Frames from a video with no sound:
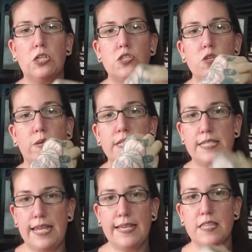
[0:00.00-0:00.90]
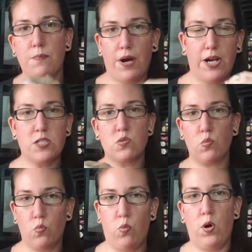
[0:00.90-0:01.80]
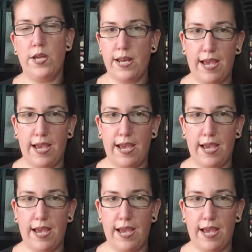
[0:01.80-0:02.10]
so you can take in the parts one